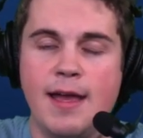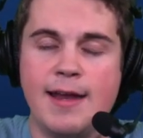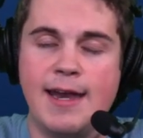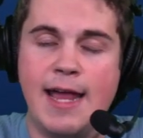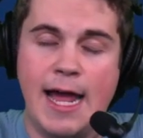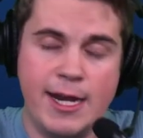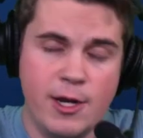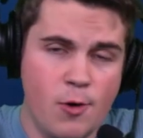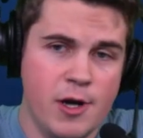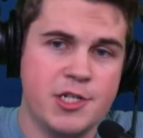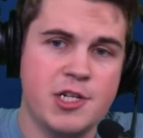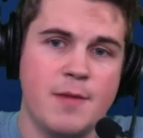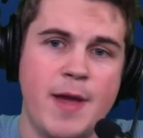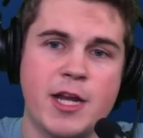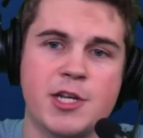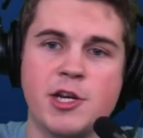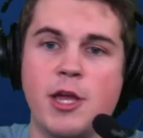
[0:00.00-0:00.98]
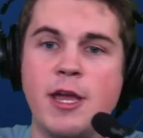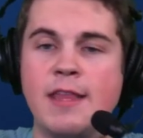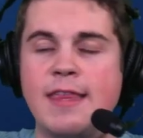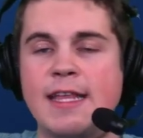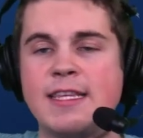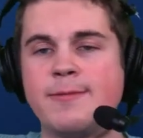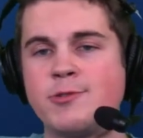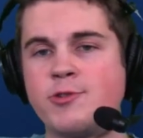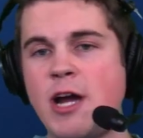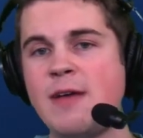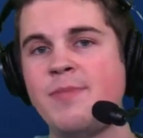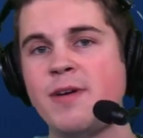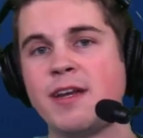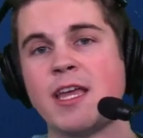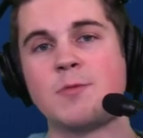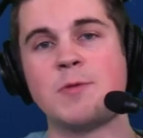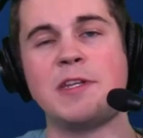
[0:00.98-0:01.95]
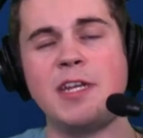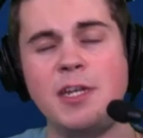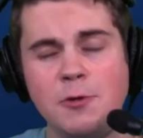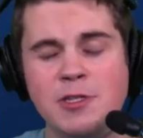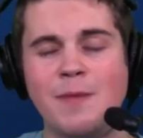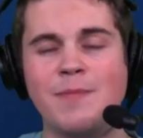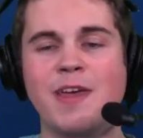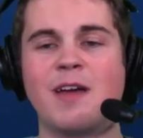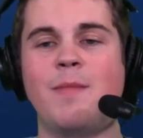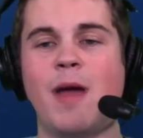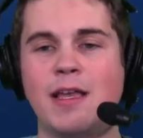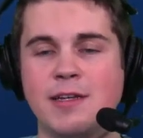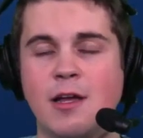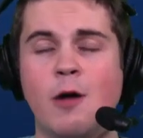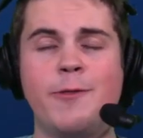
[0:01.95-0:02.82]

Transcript: Now, I do want you to make sure you hit that subscribe button because we did do something amazing.